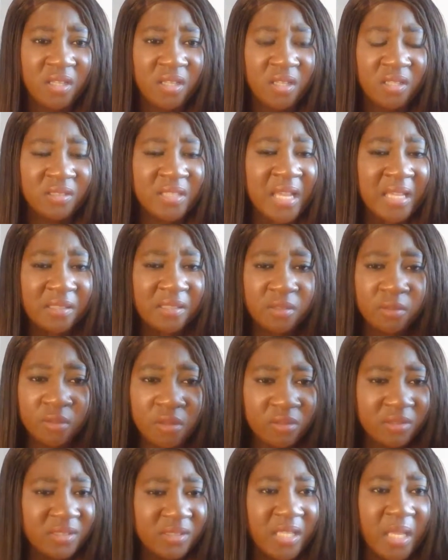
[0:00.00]
That's
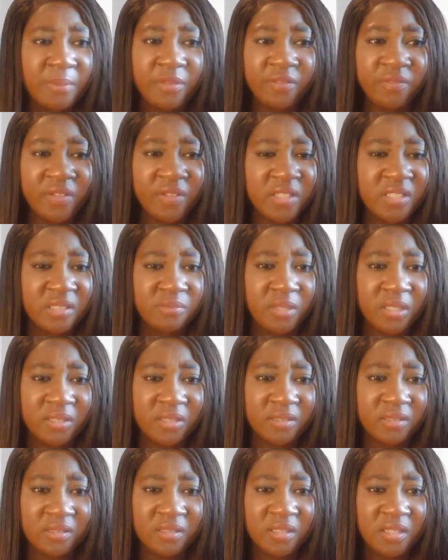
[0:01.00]
long-term investment.
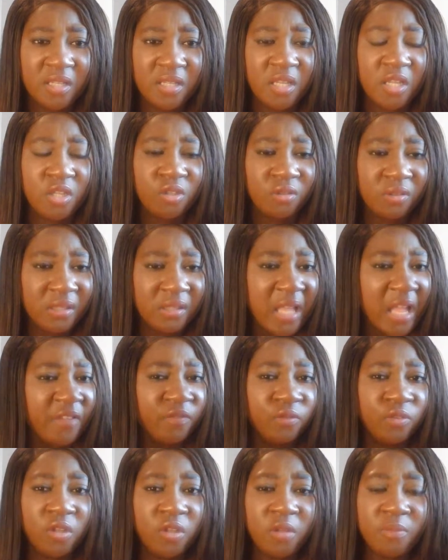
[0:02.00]
Your life
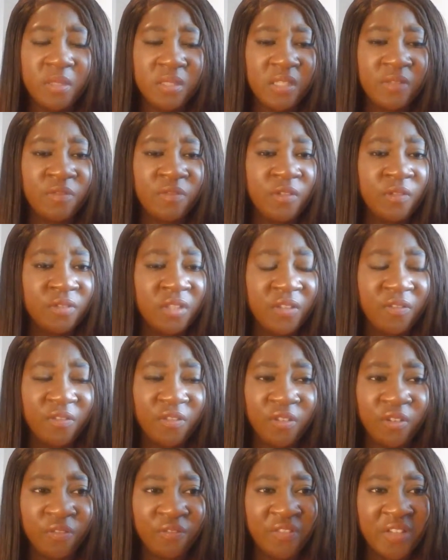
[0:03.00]
will not remain even if
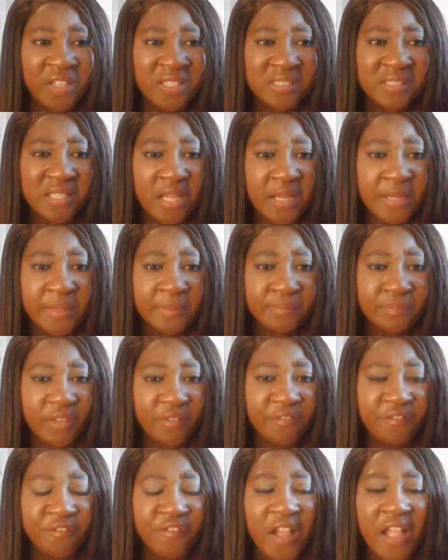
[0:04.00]
you invest
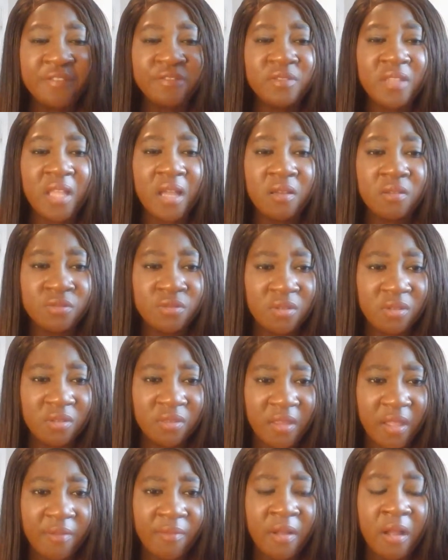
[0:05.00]
5,000
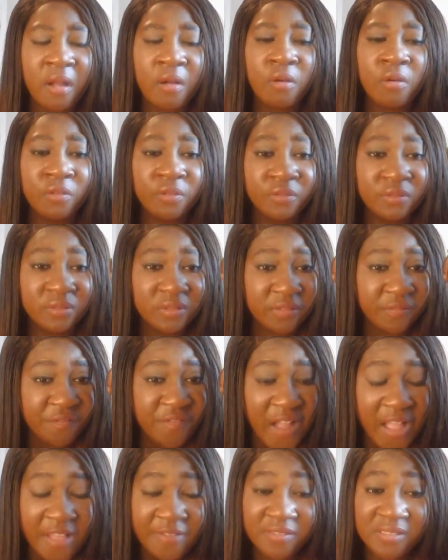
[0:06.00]
naira or
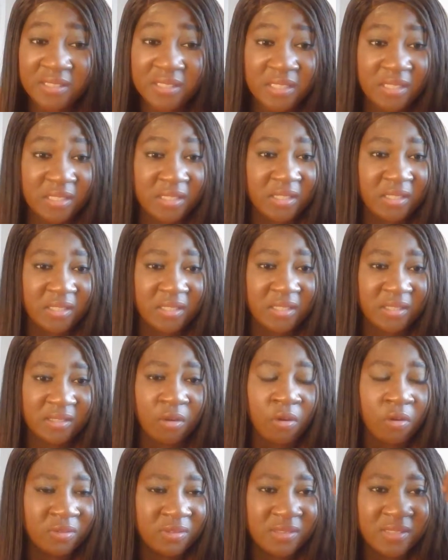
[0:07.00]
5 cedis
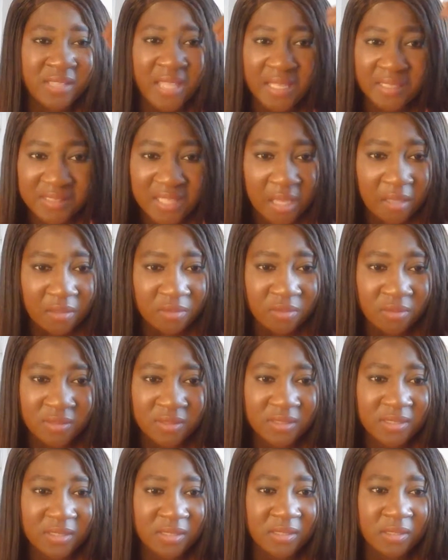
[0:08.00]
or 10,000
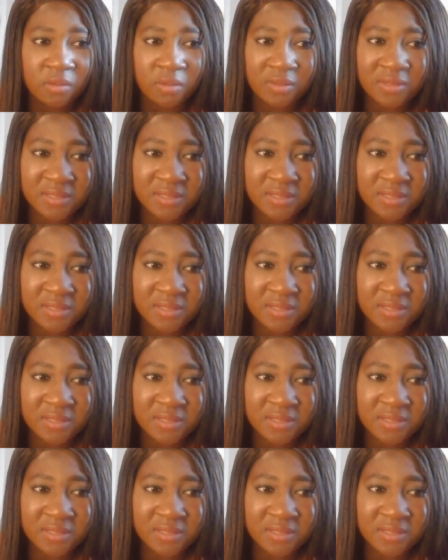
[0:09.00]
cedis or